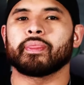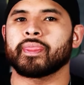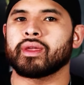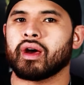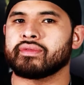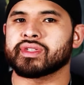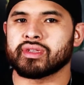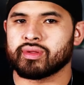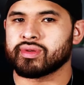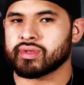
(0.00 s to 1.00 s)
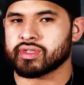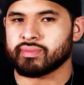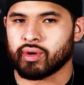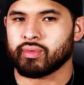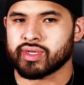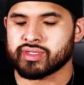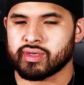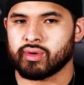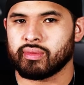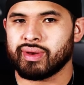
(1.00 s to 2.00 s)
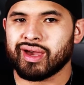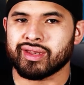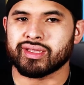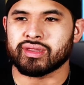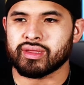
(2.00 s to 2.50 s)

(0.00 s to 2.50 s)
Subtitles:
then obviously those are smart ways to go about it.